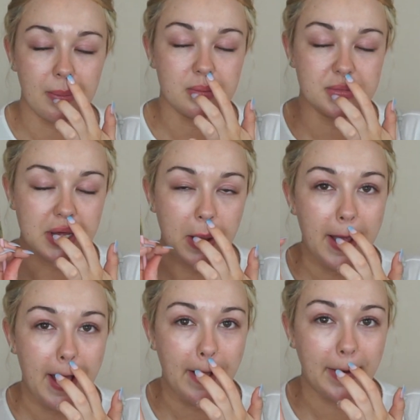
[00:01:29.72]
So
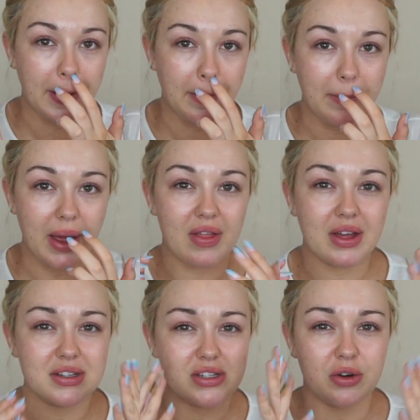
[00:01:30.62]
yeah, just bear
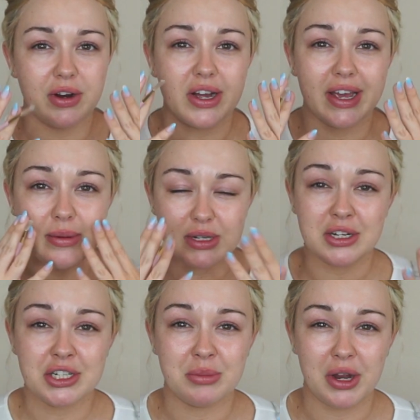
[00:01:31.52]
that. Sorry, I keep
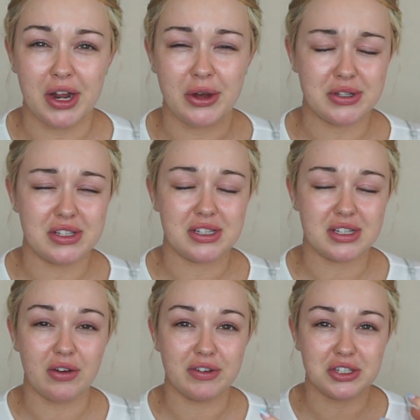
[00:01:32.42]
touching my nose and
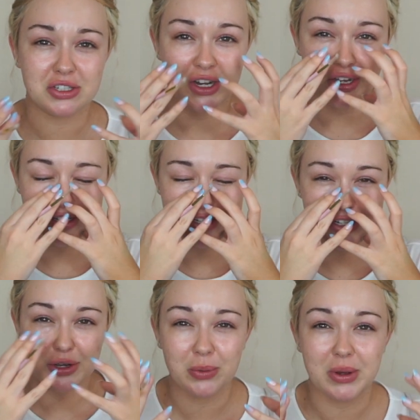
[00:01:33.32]
stuff, it's just like
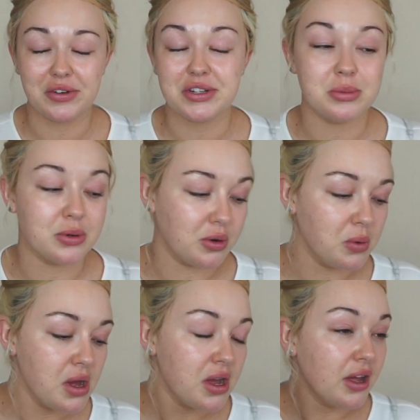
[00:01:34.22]
so irritable.
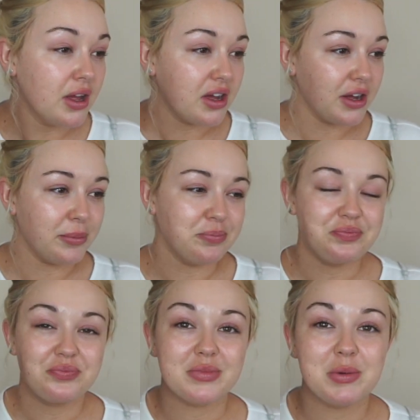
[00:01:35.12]

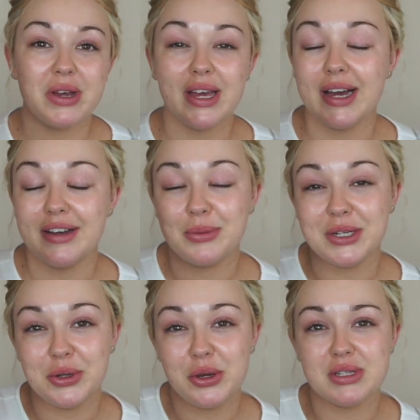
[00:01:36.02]
But yeah,
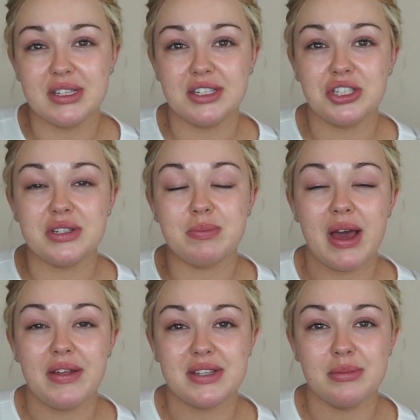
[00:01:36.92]
when you're using this, just
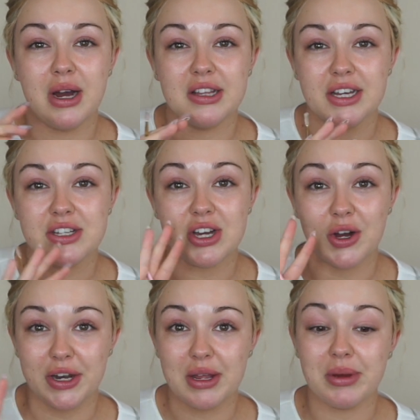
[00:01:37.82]
bear this in mind that a
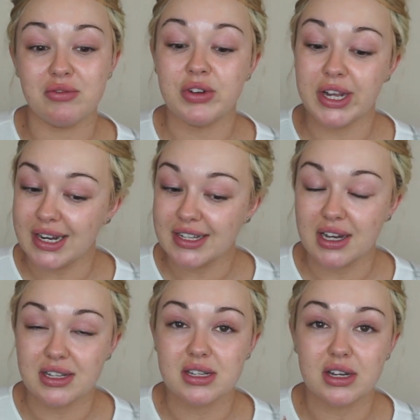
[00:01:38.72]
tiny bit really
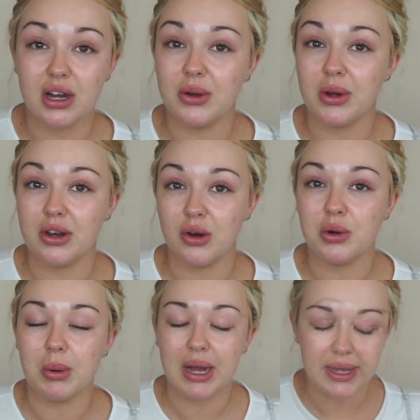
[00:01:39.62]
does go a
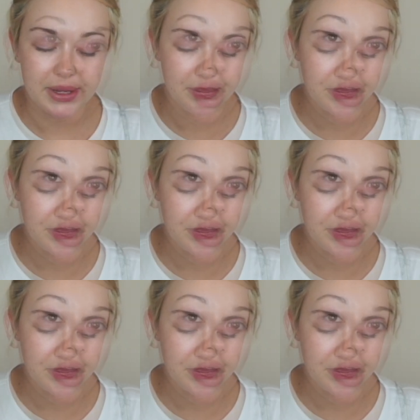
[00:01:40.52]
long way.